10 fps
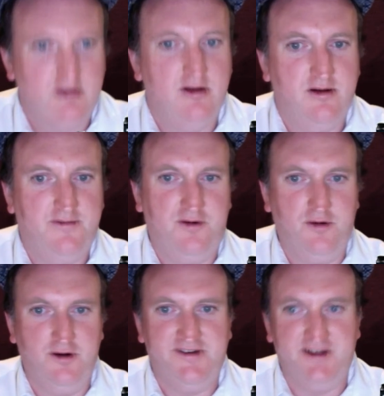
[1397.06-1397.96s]

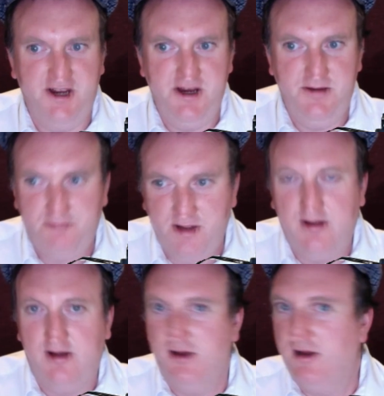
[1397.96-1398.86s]
For a team
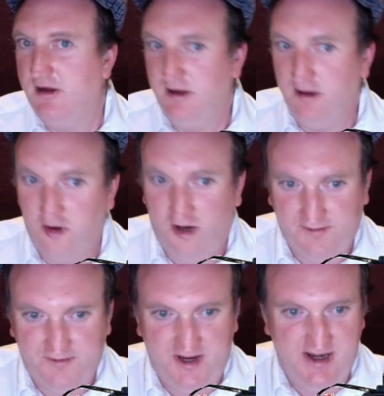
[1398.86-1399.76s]
like
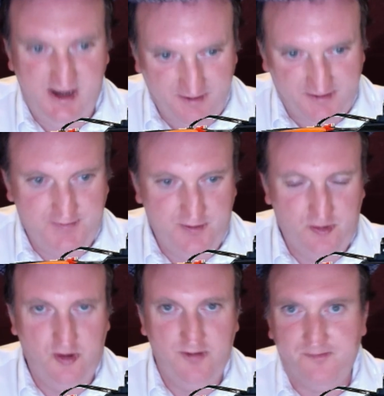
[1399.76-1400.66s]
Van
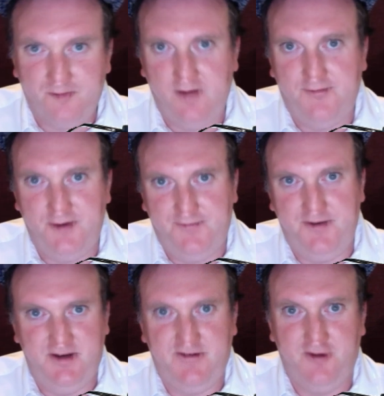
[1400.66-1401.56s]
Amersfoort, if you
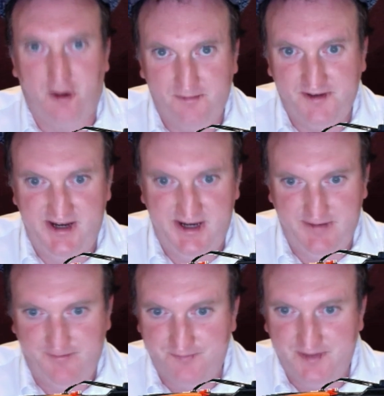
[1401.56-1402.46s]
finish top
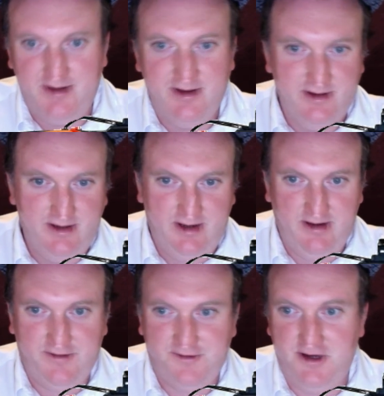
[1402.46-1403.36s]
10 in
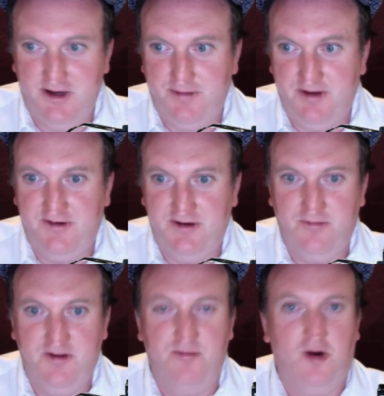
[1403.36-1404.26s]
this championship
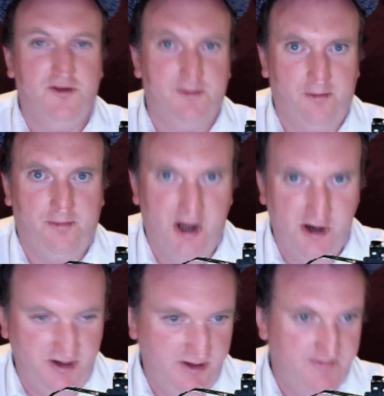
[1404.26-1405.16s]
with multiple
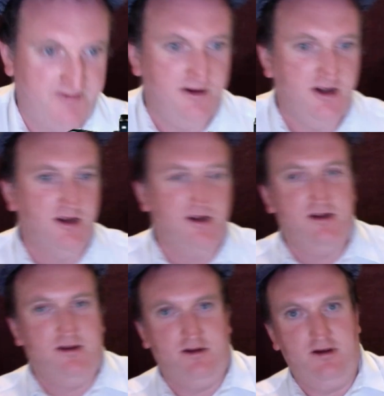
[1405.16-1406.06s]
podiums,
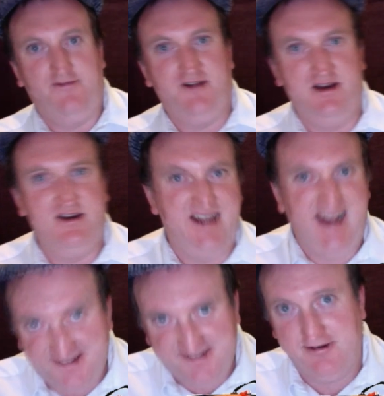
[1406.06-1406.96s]
you've done an
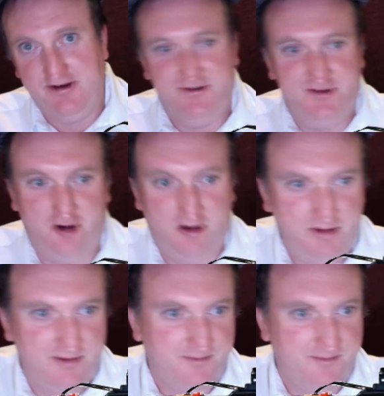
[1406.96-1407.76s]
excellent job.